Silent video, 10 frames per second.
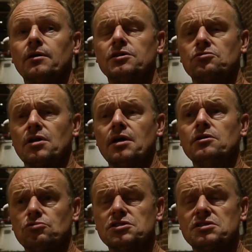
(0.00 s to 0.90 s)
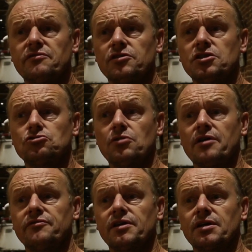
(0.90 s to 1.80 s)
It was in '73,
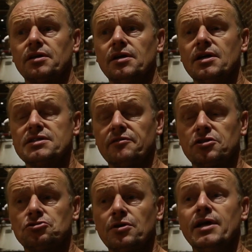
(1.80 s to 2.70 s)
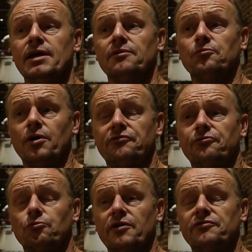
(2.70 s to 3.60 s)
I think. '73
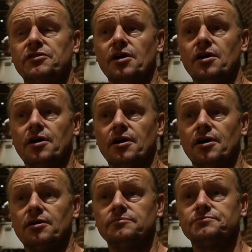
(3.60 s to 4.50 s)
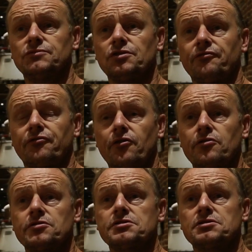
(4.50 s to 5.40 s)
with the
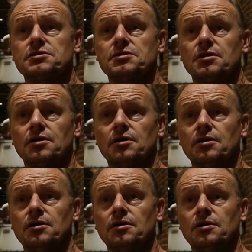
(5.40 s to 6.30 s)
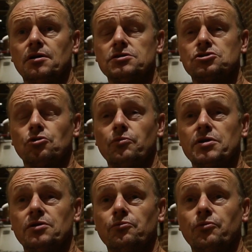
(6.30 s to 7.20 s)
first. So
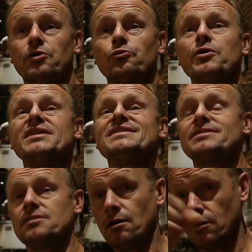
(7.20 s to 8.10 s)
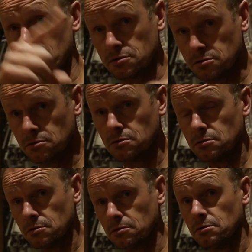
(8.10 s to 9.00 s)
we restart
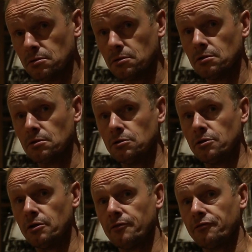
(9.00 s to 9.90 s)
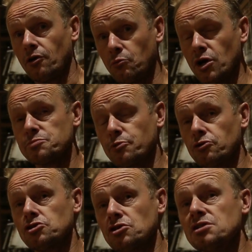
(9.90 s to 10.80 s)
the framboise
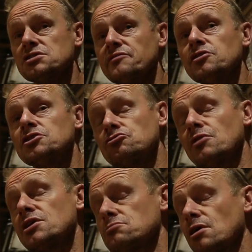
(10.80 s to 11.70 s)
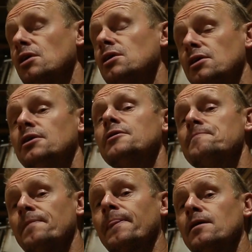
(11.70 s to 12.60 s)
production in '73 as well.
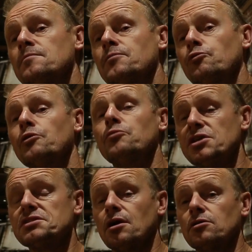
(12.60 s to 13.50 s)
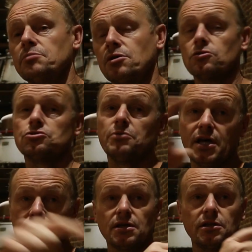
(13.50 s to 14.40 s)
We restart because we
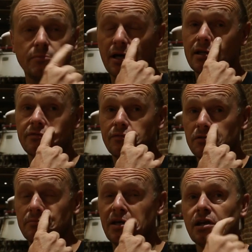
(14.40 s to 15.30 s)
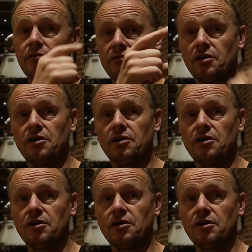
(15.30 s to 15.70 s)
had at the beginning